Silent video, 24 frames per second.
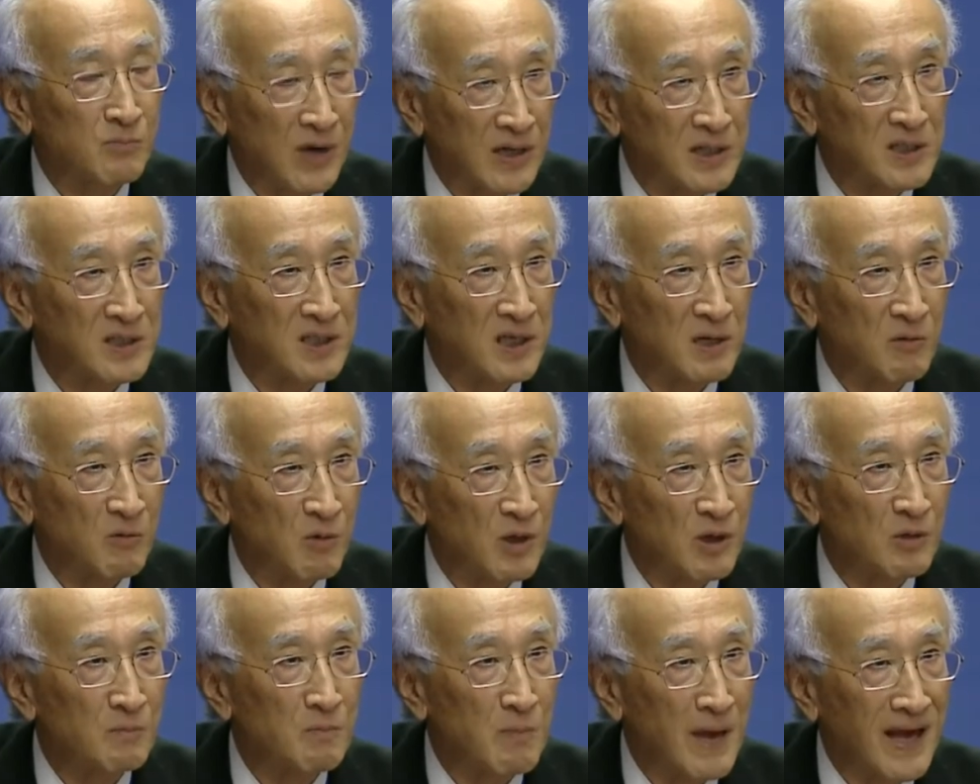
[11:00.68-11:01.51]
pressure
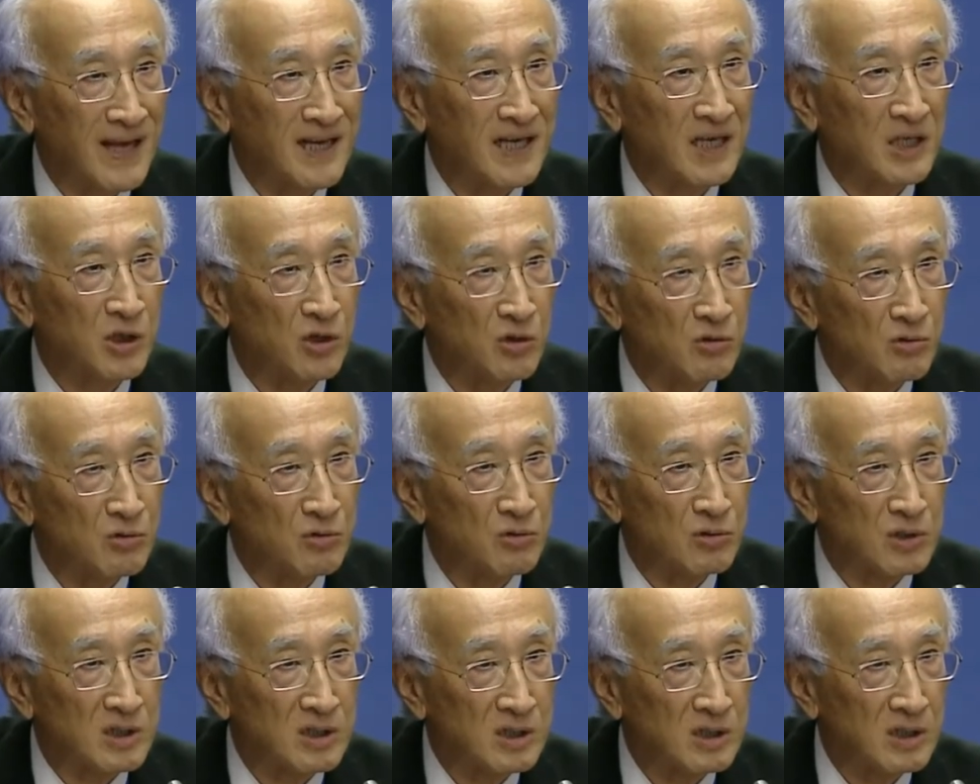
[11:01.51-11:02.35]
will make a
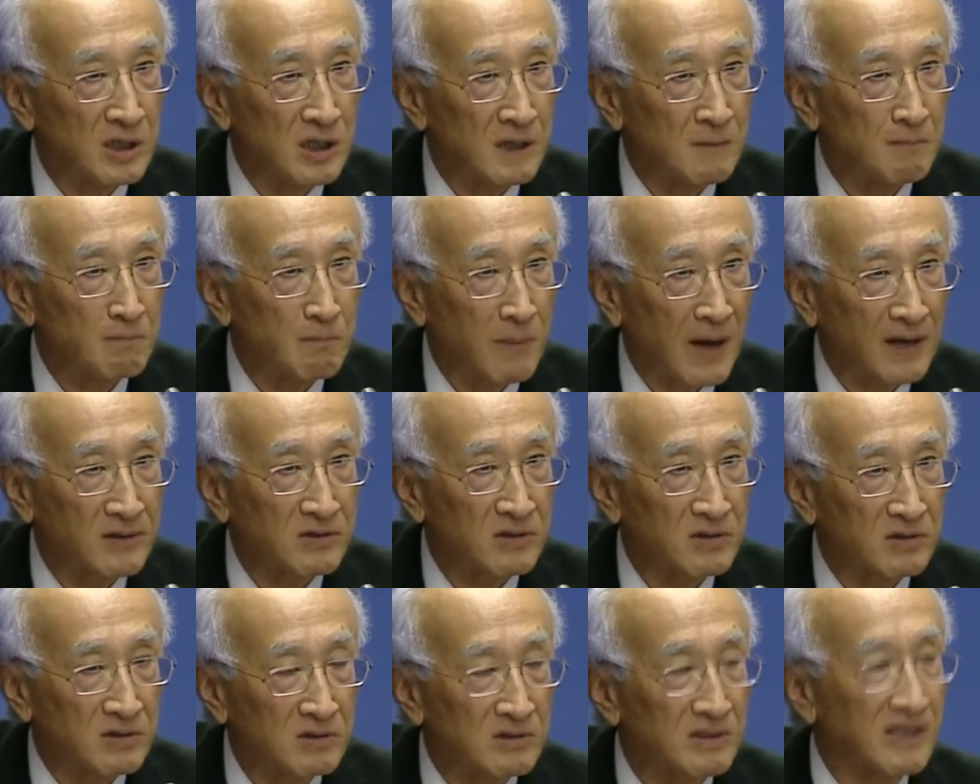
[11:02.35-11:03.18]
huge
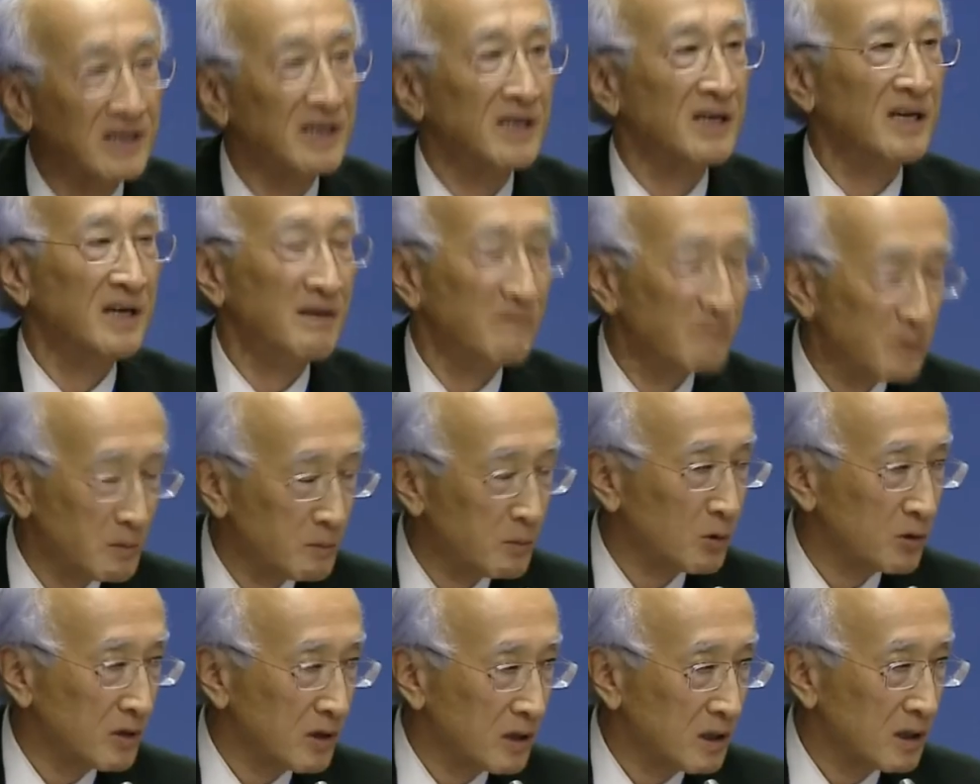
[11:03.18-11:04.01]
impact to
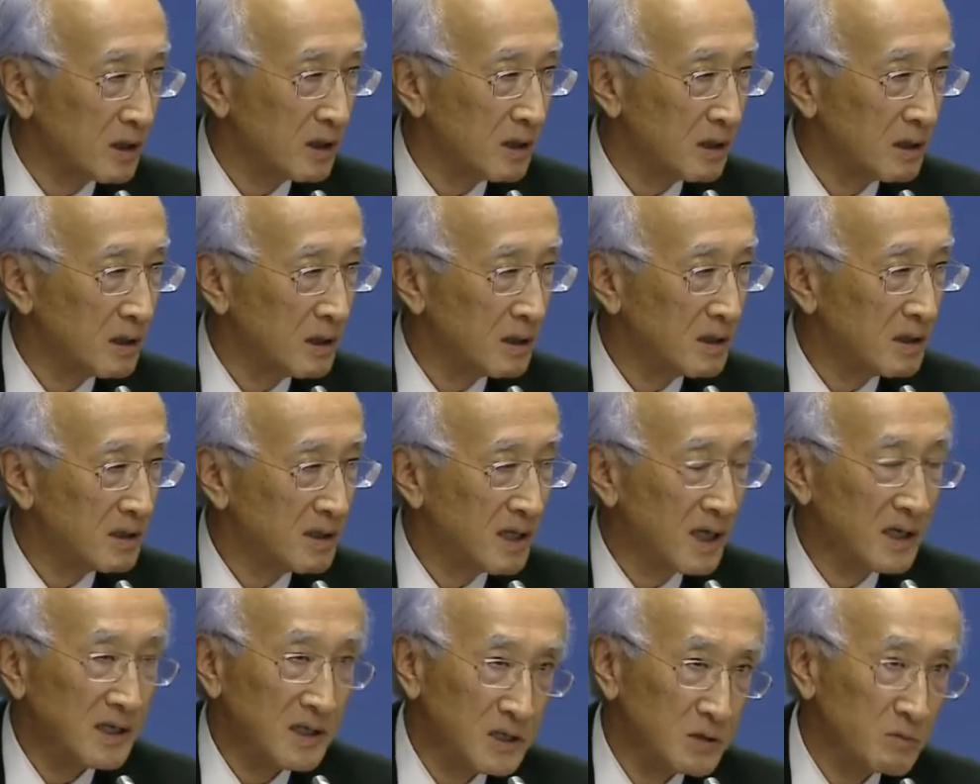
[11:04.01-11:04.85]
everybody.
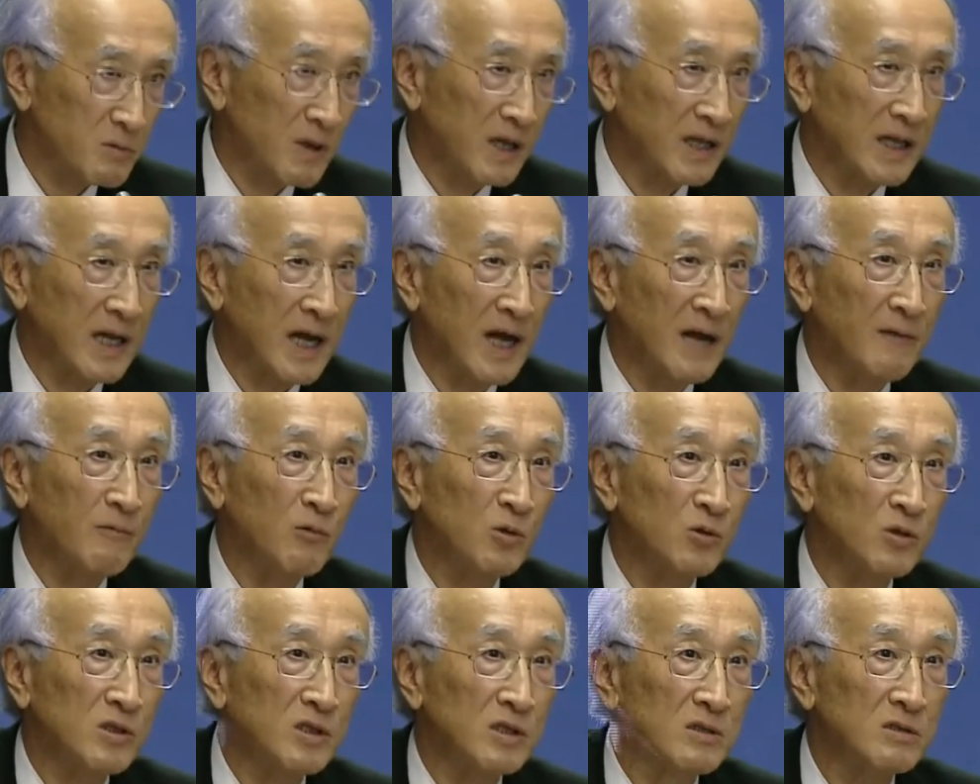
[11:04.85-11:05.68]
That is what I
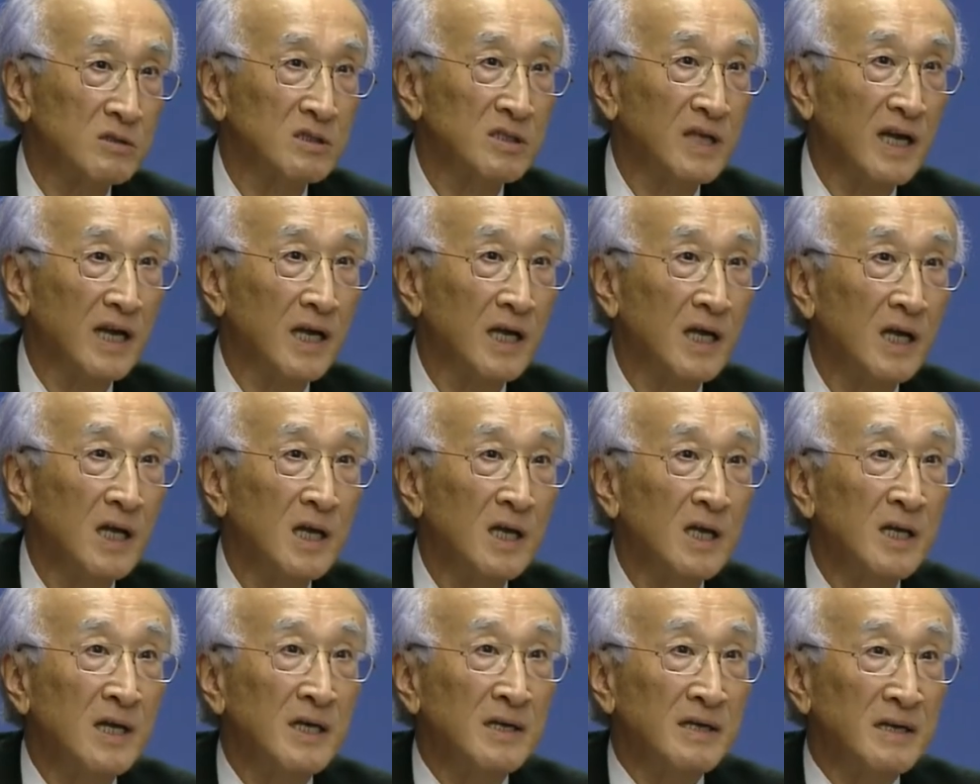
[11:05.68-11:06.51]
wanted to say.
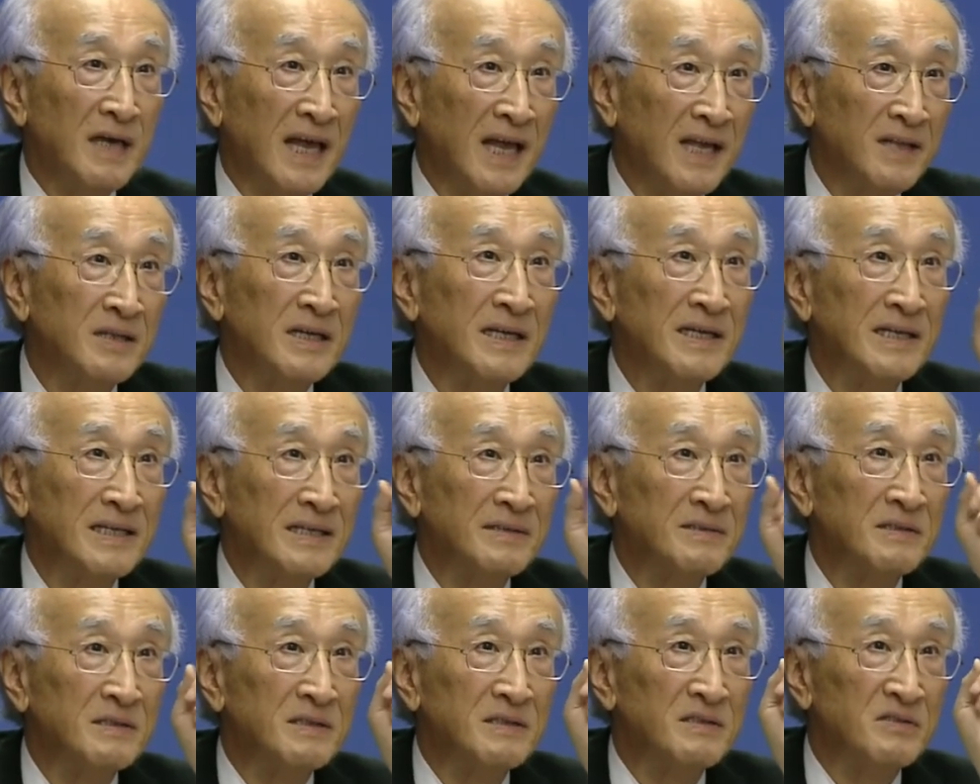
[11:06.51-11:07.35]
And
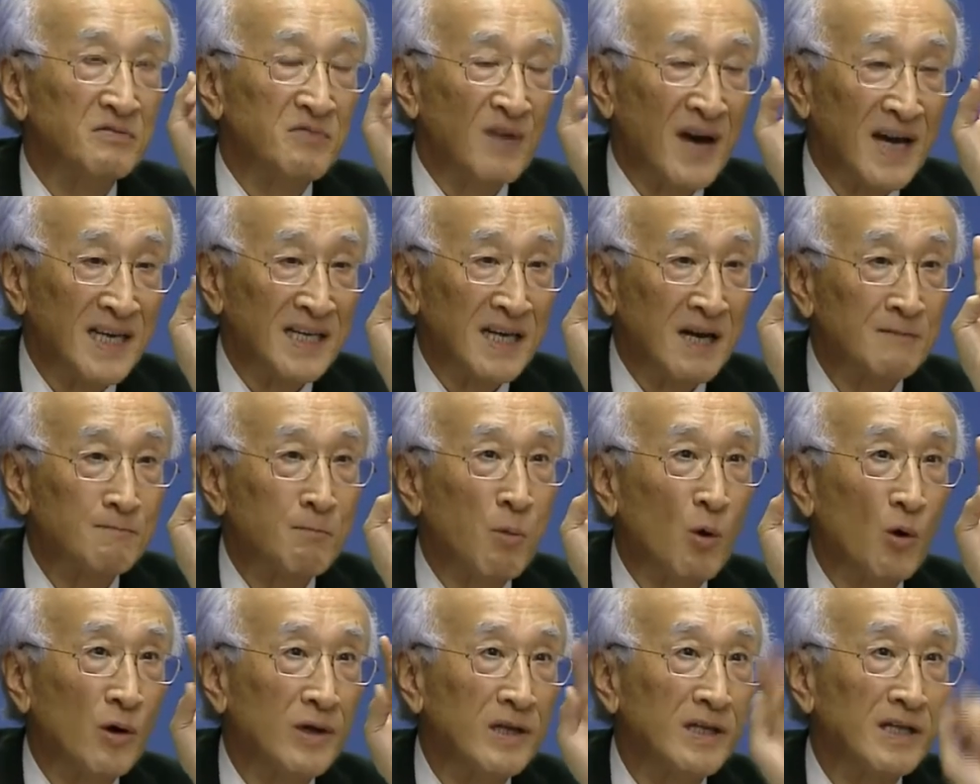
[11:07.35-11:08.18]
Final
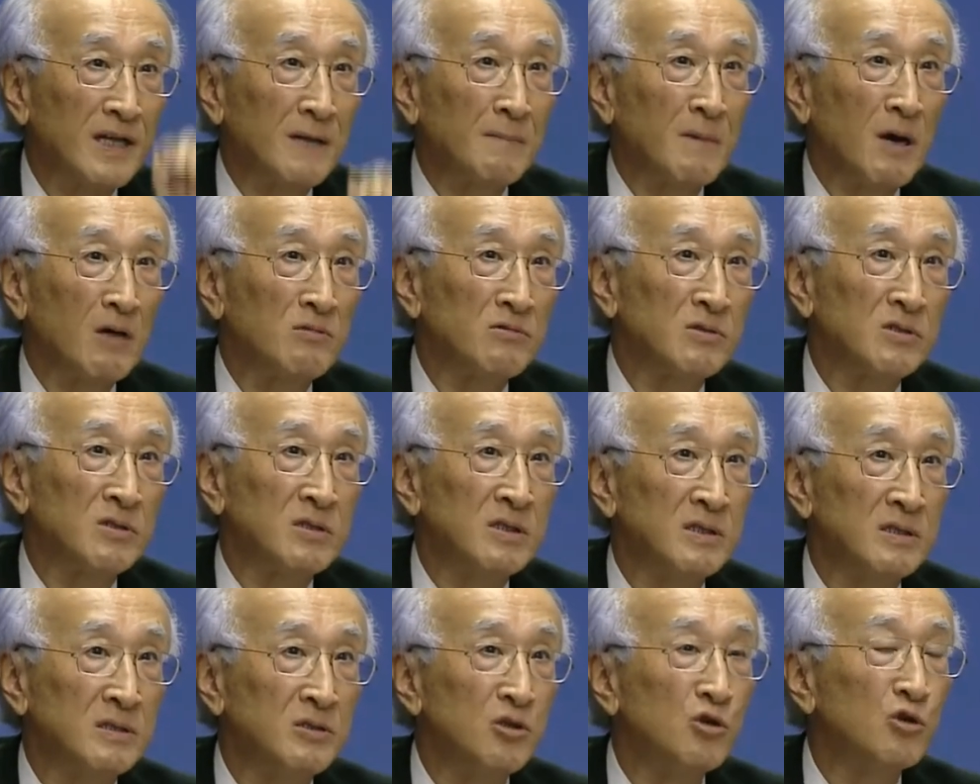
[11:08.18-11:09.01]
point about
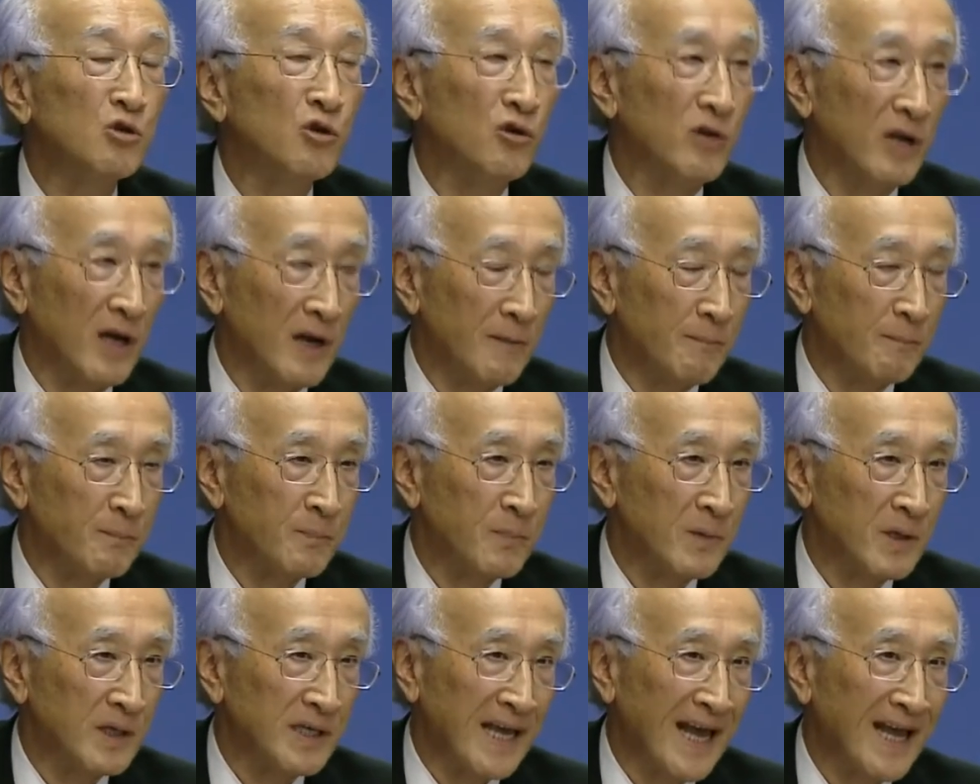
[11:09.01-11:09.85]
nuclear.
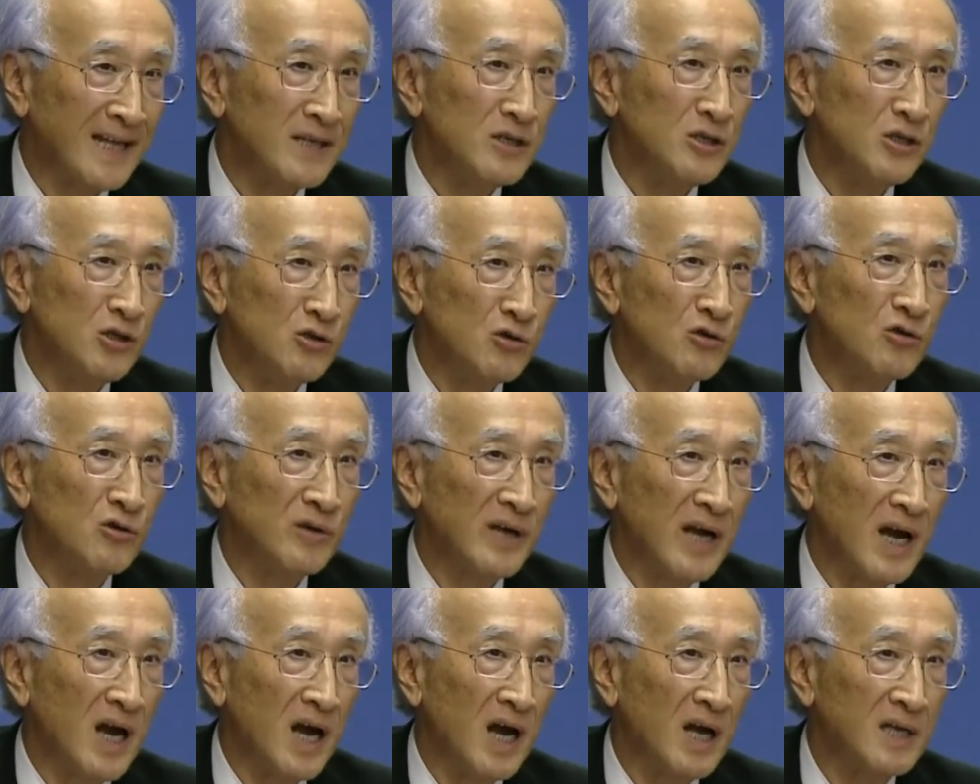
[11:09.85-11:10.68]
Can
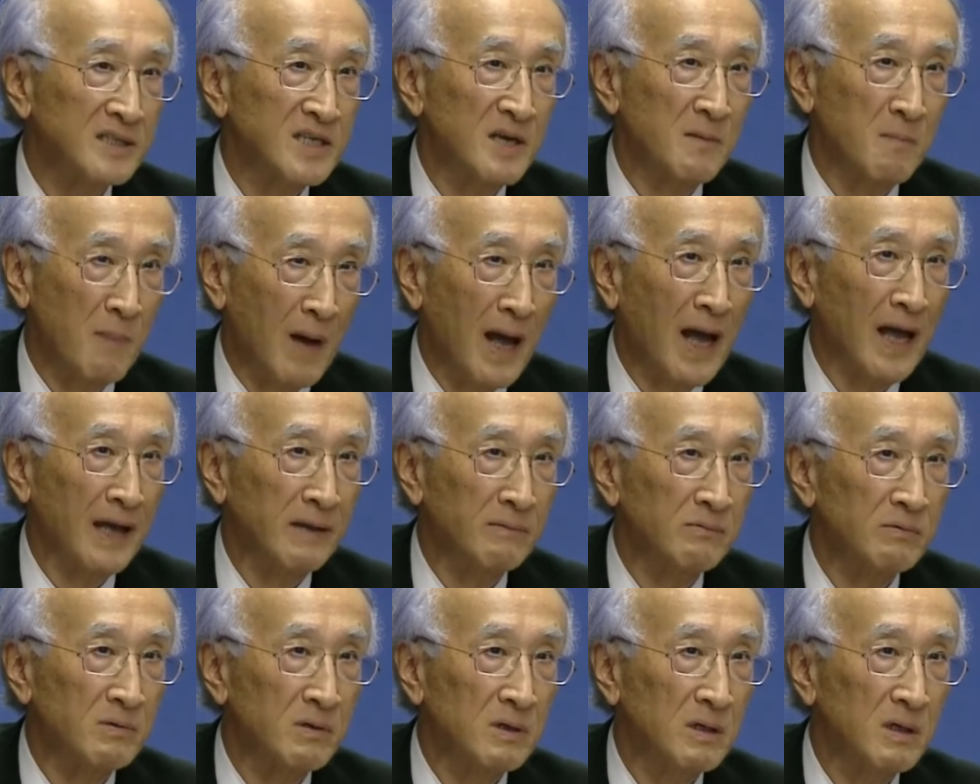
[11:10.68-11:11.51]
nuclear survive?